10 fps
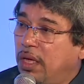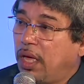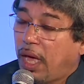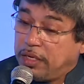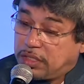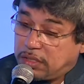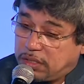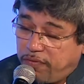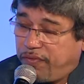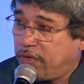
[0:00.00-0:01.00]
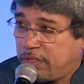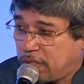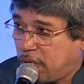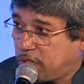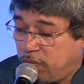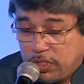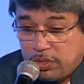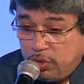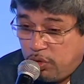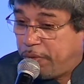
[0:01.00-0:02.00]
Right. And it's a severe disruption which
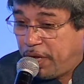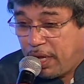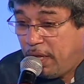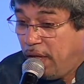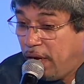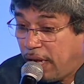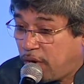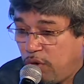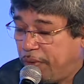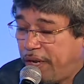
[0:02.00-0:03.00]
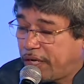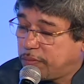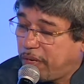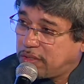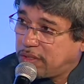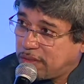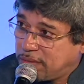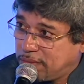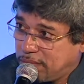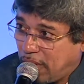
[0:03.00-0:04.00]
nobody, like nobody expects it.
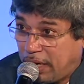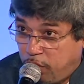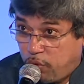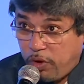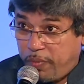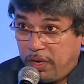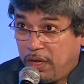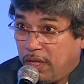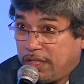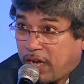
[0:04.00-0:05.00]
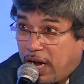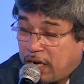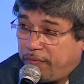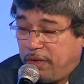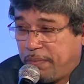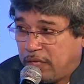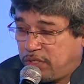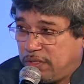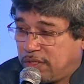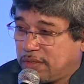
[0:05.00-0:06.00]
Okay. And you don't even, they can't even
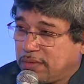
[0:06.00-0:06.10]
imagine it.